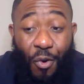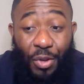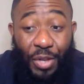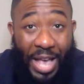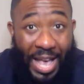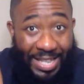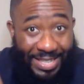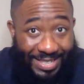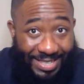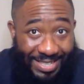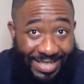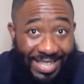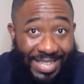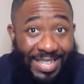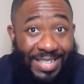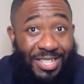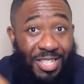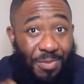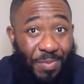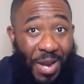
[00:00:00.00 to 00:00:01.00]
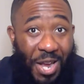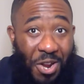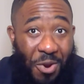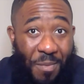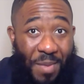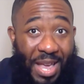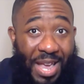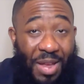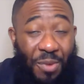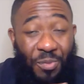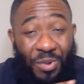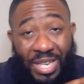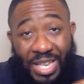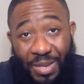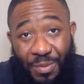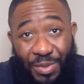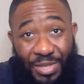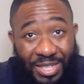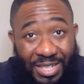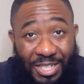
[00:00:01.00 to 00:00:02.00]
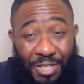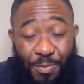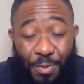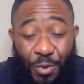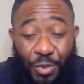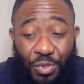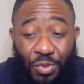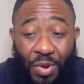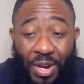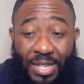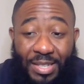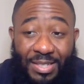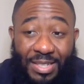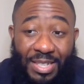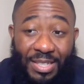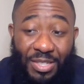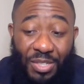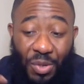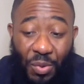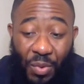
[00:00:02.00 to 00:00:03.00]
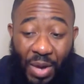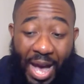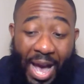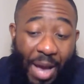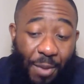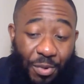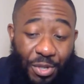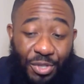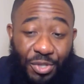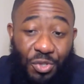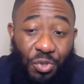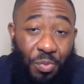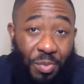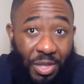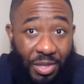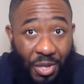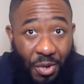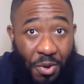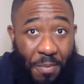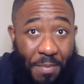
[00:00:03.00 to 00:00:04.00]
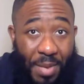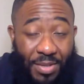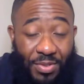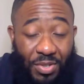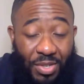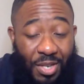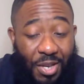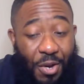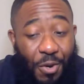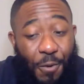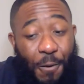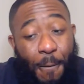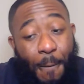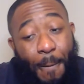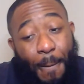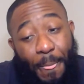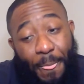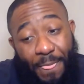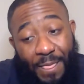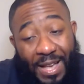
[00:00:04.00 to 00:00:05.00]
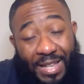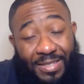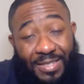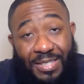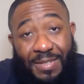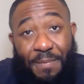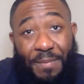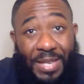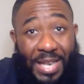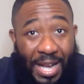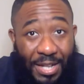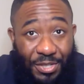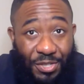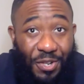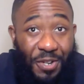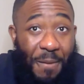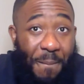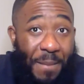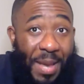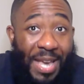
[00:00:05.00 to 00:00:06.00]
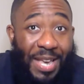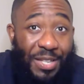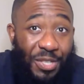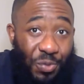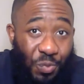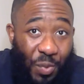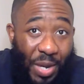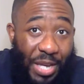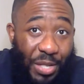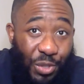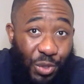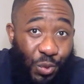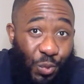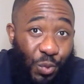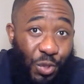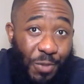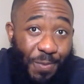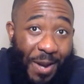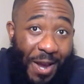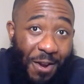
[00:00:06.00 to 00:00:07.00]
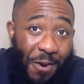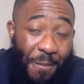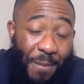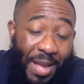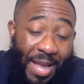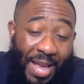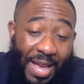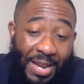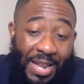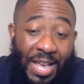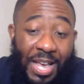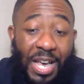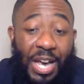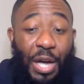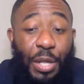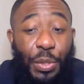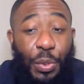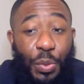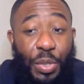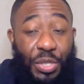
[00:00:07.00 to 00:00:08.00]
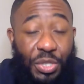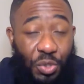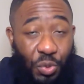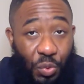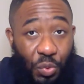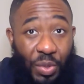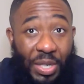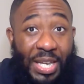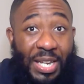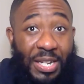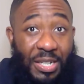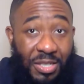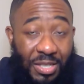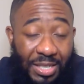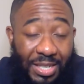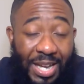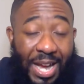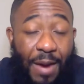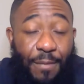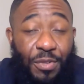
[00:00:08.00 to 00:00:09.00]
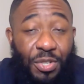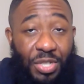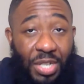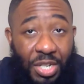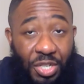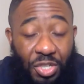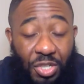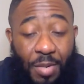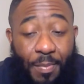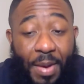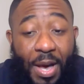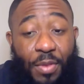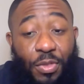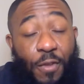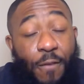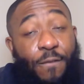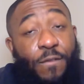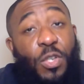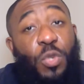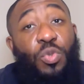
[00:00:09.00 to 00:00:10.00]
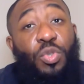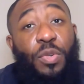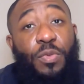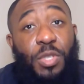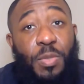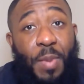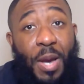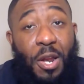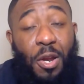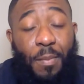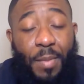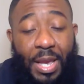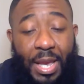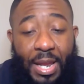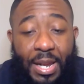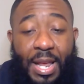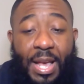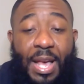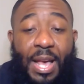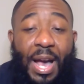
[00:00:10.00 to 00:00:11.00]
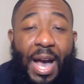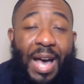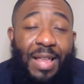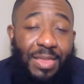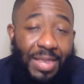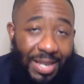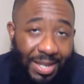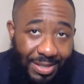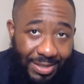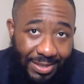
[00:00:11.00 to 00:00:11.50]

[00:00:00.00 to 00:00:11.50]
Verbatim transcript: has seen Spider-Man when he was in his post-credit scene. So I would assume that they're in Mexico. That symbiote's going to make its way to Spider-Man, alluding to getting into the conversation about the future of Spider-Man. I think